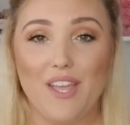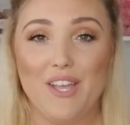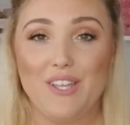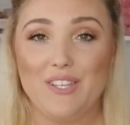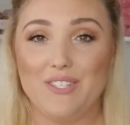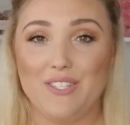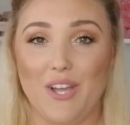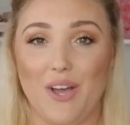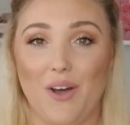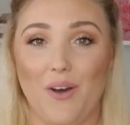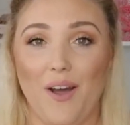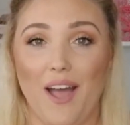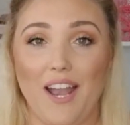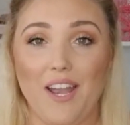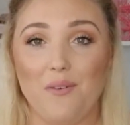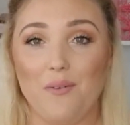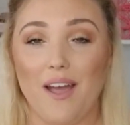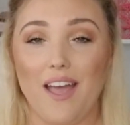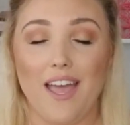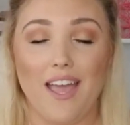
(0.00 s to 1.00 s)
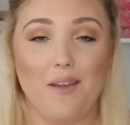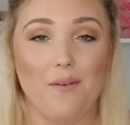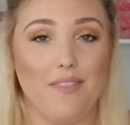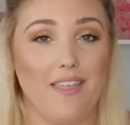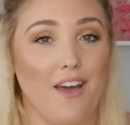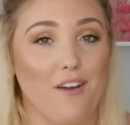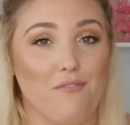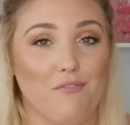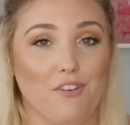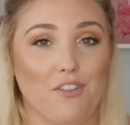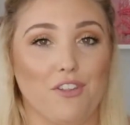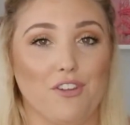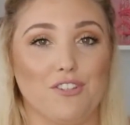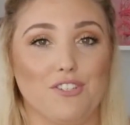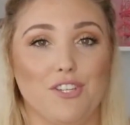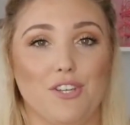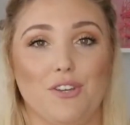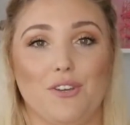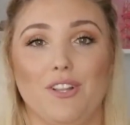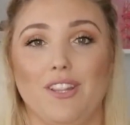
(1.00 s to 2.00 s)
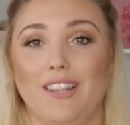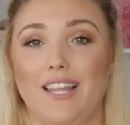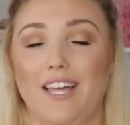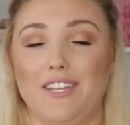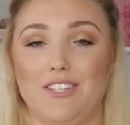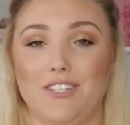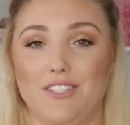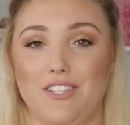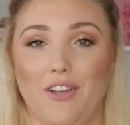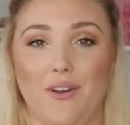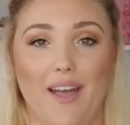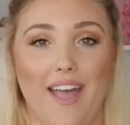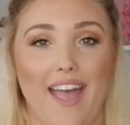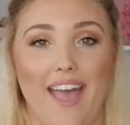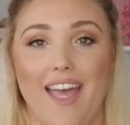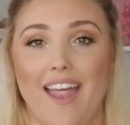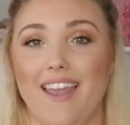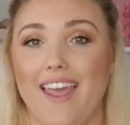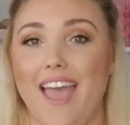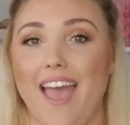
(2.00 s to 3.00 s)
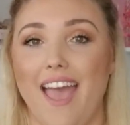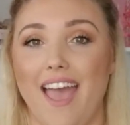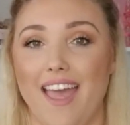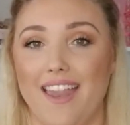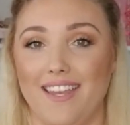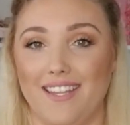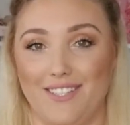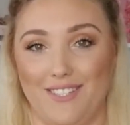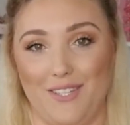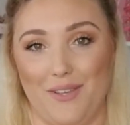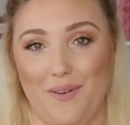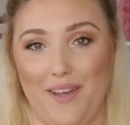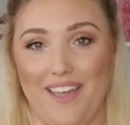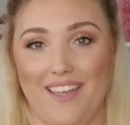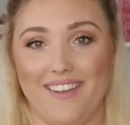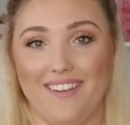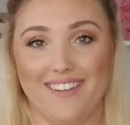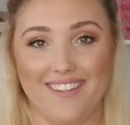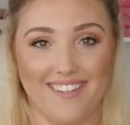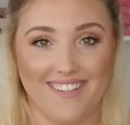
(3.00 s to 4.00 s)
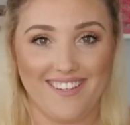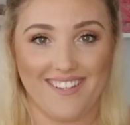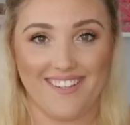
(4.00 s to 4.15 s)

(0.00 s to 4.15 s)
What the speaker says: So anyway, without further ado, let's just go ahead and do it.